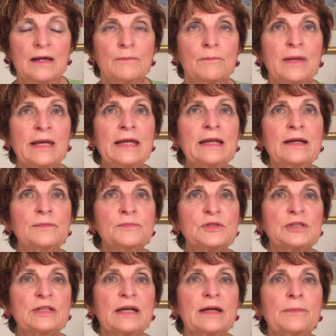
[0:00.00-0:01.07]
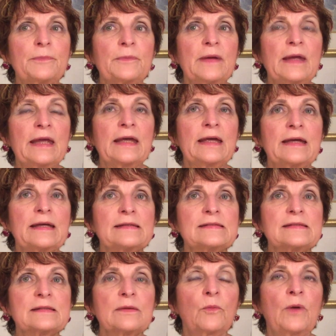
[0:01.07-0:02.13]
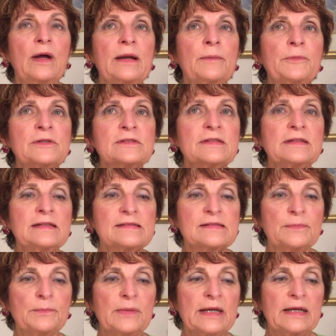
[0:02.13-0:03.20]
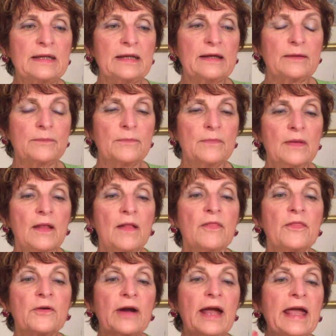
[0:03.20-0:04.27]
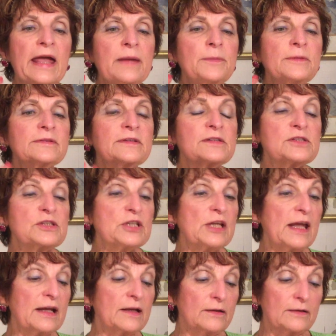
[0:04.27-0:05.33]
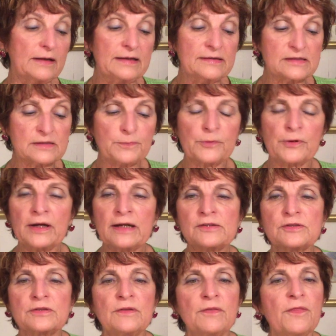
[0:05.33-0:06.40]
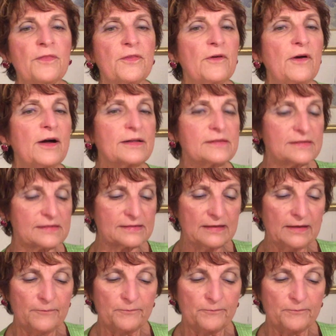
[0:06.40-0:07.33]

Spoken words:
Mediumship is when a person is a medium, they're able to channel inspiration, thoughts,